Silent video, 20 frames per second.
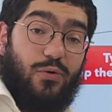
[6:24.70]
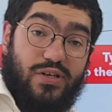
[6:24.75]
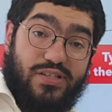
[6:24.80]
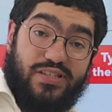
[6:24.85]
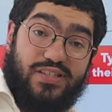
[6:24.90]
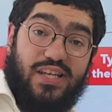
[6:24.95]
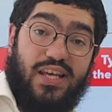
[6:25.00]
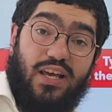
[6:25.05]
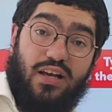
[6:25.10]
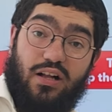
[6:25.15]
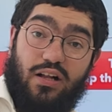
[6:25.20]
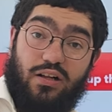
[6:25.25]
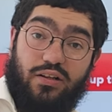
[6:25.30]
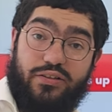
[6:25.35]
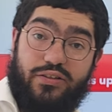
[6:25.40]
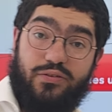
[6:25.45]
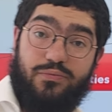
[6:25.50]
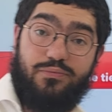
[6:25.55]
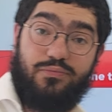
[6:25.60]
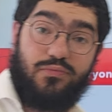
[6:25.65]
it was
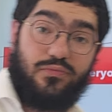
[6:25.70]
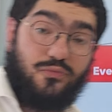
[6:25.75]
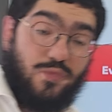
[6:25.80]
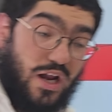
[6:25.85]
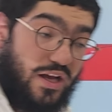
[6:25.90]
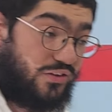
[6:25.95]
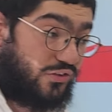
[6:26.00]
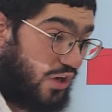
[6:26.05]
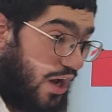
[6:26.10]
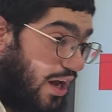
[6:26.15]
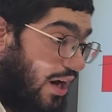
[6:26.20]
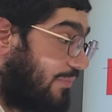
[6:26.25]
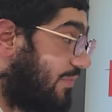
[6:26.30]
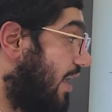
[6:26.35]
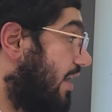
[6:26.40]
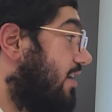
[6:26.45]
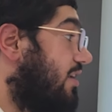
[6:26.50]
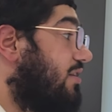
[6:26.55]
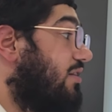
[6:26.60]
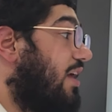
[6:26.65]
sealed, right? Tied up,
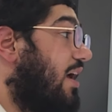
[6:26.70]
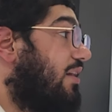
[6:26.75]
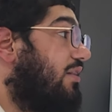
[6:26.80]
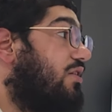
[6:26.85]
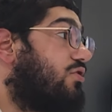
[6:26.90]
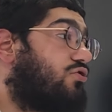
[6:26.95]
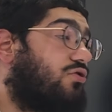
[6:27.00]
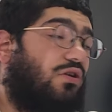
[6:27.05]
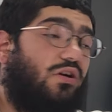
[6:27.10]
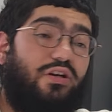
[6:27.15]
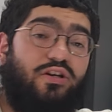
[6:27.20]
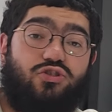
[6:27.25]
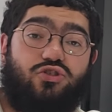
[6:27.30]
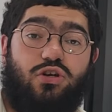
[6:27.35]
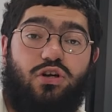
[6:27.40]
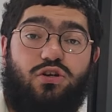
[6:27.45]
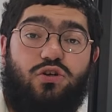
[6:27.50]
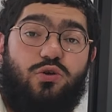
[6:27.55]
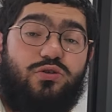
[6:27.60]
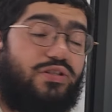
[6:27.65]
then the shulchani
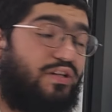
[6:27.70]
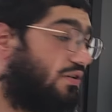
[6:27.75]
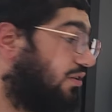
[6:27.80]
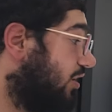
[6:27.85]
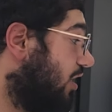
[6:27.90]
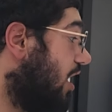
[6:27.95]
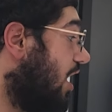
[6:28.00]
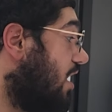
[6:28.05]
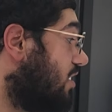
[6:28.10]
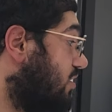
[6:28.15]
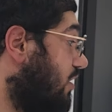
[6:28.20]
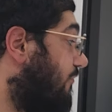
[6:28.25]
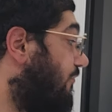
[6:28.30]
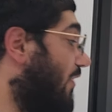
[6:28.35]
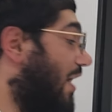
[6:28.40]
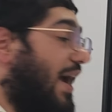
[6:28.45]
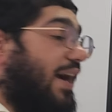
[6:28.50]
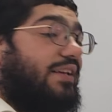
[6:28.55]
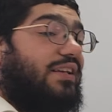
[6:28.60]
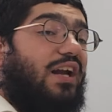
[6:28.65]
shouldn't use it. So
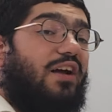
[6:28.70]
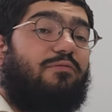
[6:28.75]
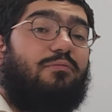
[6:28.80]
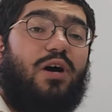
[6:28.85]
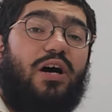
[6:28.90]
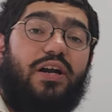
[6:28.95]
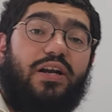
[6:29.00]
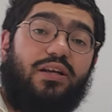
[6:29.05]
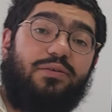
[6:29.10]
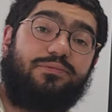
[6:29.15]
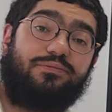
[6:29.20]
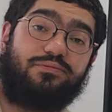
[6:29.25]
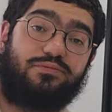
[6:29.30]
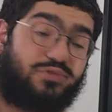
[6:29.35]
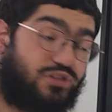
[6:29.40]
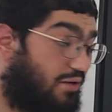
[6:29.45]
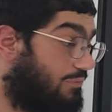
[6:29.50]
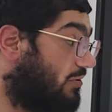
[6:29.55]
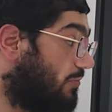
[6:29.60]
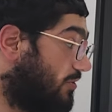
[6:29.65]
frek Rav Mari.
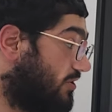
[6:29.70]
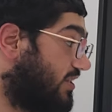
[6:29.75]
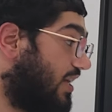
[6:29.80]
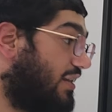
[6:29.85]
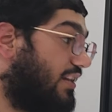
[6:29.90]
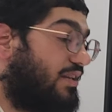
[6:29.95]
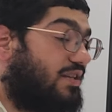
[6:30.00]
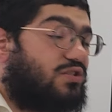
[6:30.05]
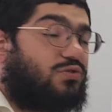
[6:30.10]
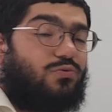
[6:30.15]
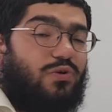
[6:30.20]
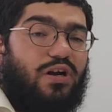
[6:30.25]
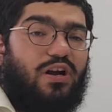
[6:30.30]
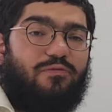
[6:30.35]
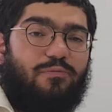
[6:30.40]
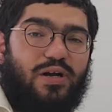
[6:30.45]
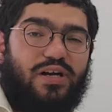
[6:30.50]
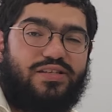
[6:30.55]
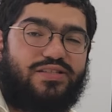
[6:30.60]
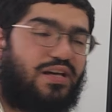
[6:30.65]
Some people say that this is what Rav
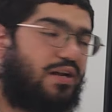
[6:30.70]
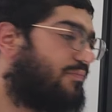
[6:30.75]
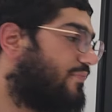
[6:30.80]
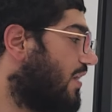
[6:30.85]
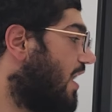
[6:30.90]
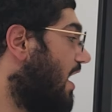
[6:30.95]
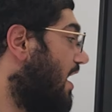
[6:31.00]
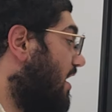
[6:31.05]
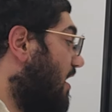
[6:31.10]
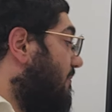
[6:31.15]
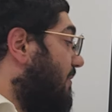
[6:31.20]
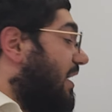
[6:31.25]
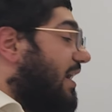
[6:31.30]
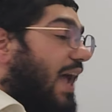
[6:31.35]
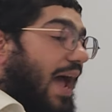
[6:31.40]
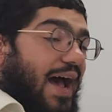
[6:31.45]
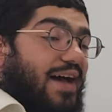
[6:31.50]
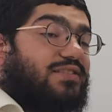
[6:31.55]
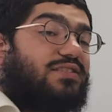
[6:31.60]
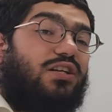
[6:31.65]
Mari said. Rav Mari
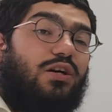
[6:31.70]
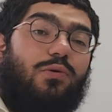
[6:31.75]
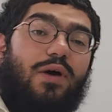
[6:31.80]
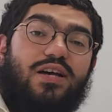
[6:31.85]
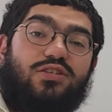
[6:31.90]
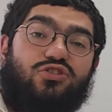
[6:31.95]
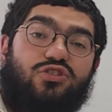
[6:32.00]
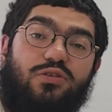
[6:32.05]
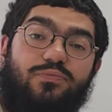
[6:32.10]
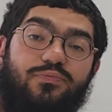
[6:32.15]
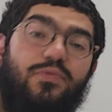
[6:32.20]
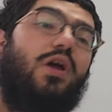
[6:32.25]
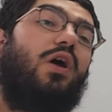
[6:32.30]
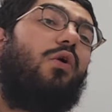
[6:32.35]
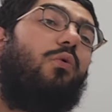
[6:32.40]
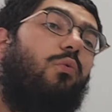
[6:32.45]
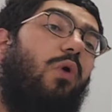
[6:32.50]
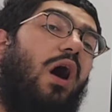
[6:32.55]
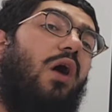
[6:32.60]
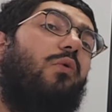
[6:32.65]
asked the question:
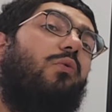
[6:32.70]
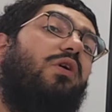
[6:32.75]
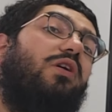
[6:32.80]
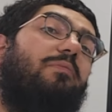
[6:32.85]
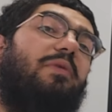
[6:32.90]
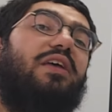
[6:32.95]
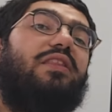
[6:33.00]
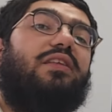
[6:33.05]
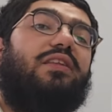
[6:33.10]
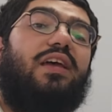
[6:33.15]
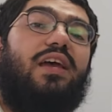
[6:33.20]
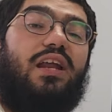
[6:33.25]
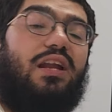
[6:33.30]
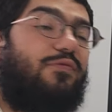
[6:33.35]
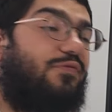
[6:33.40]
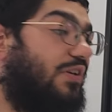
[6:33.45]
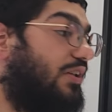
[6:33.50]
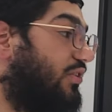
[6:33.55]
what would be the din if he